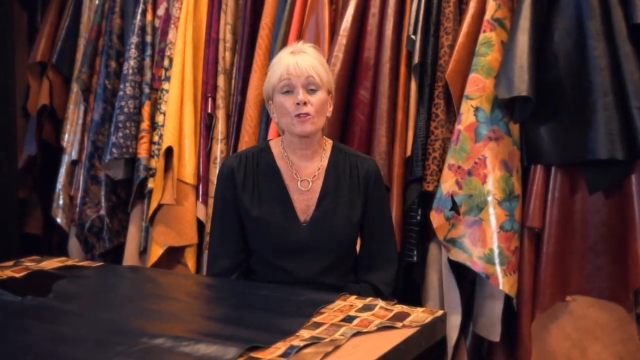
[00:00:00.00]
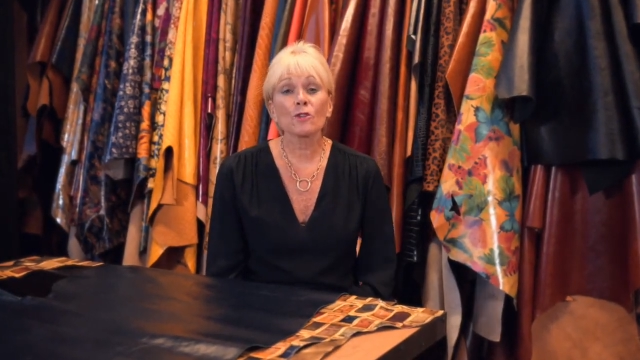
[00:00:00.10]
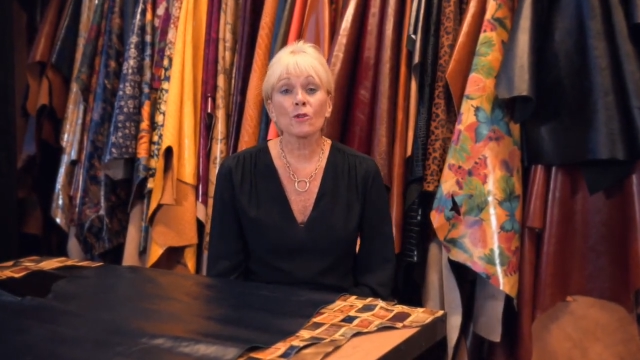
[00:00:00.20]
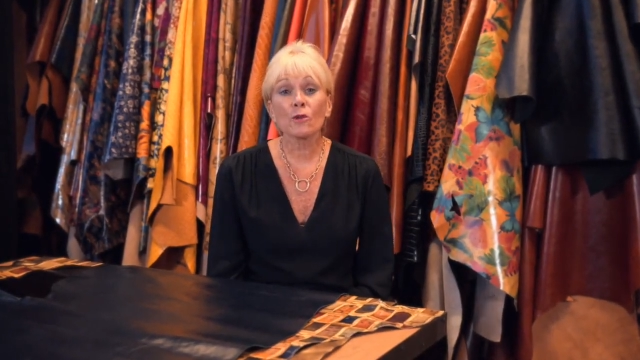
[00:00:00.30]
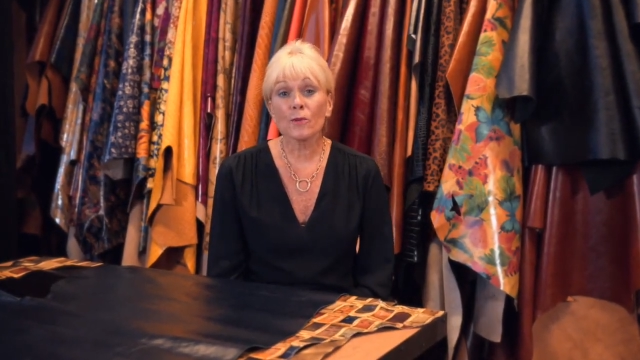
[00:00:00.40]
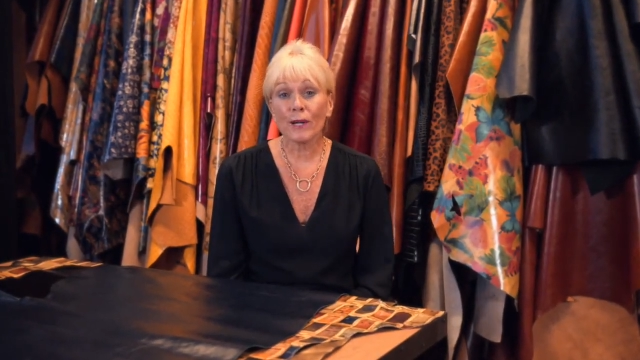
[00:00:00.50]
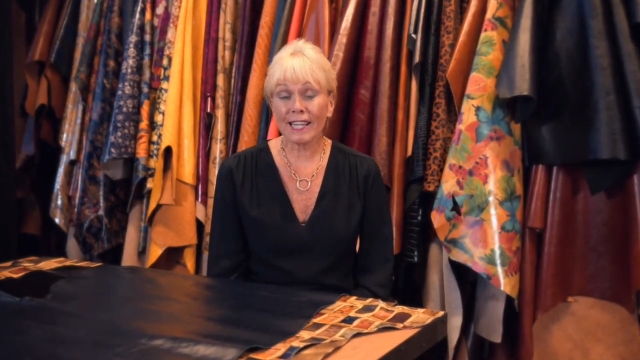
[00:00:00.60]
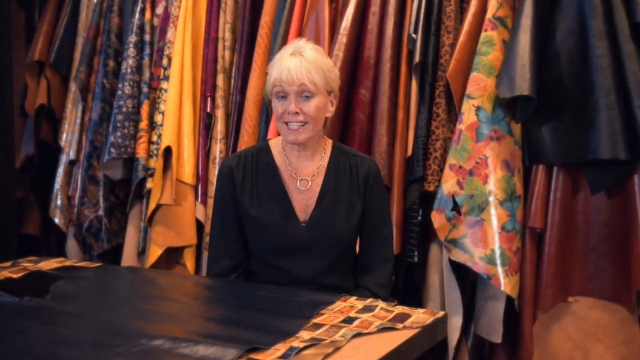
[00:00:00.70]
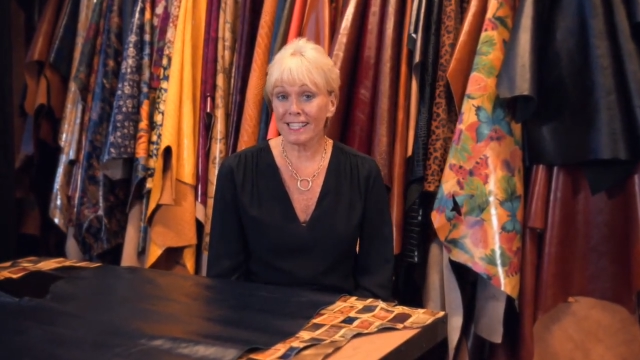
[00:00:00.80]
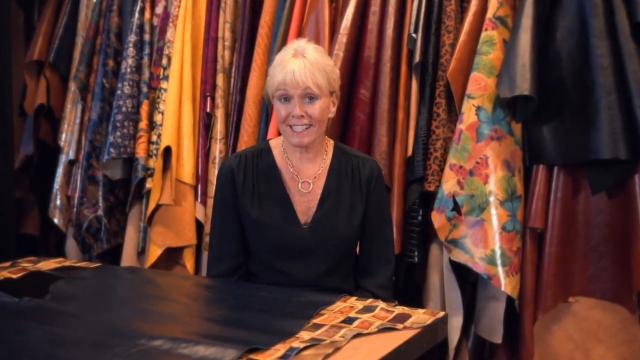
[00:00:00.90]

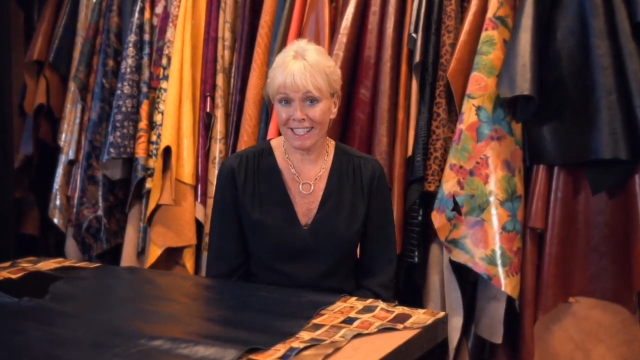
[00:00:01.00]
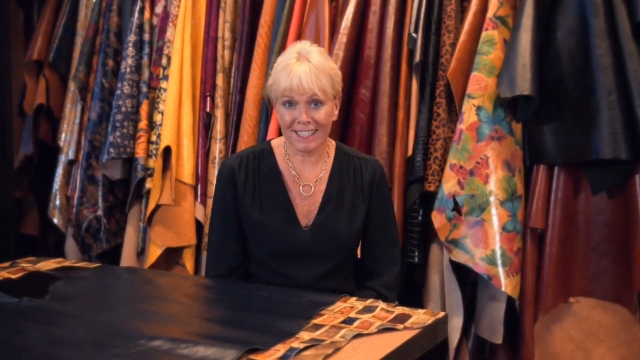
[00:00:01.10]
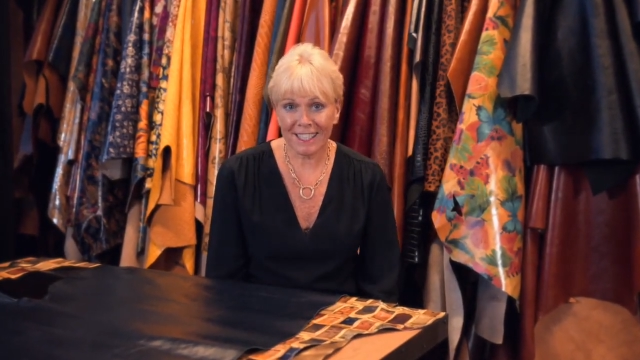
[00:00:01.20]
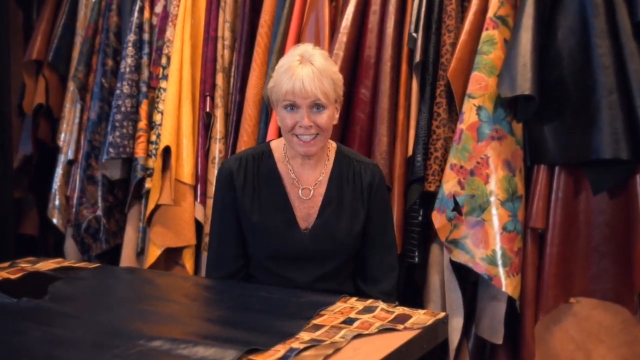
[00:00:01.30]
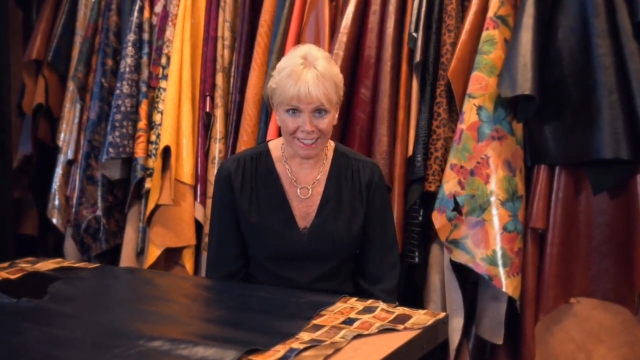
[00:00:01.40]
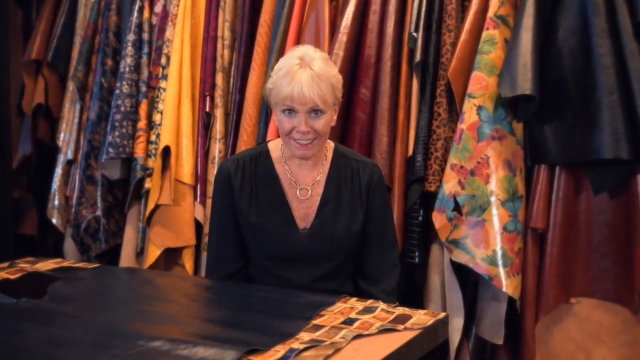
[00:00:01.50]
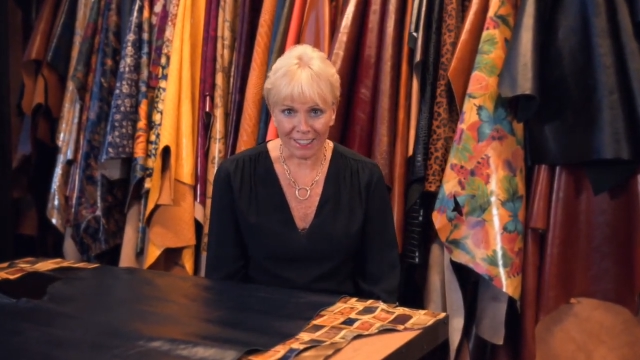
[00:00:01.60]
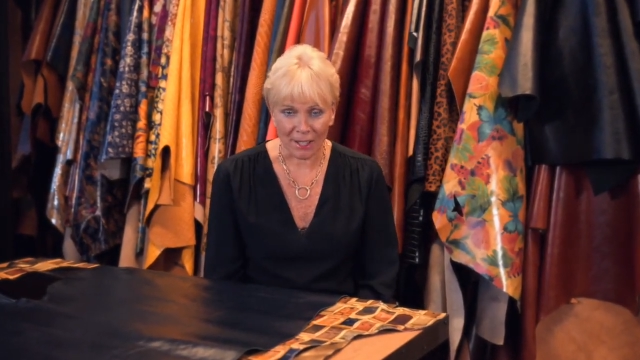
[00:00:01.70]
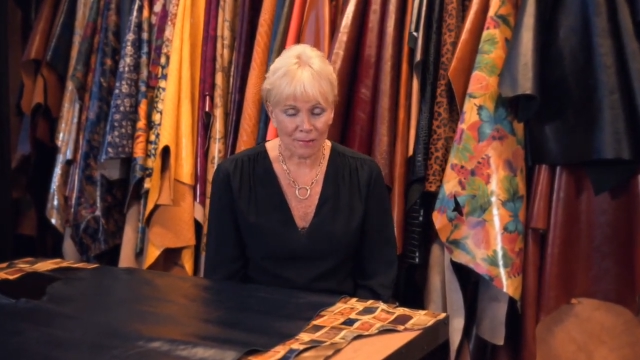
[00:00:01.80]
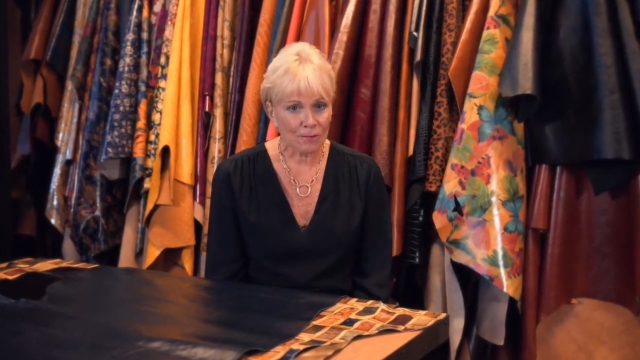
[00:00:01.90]
Doorways into
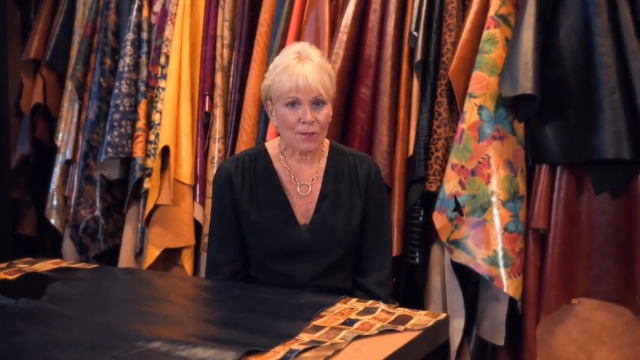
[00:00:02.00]
Italy.